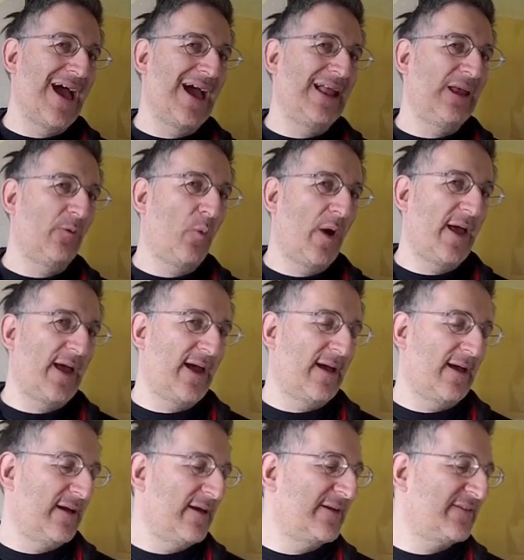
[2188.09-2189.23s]
anywhere,
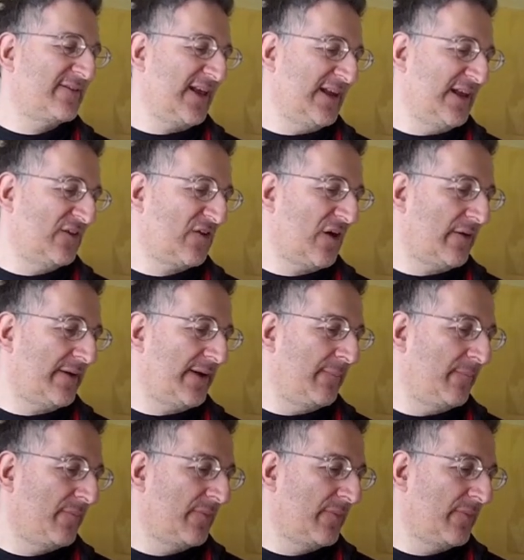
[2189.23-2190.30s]
at any time.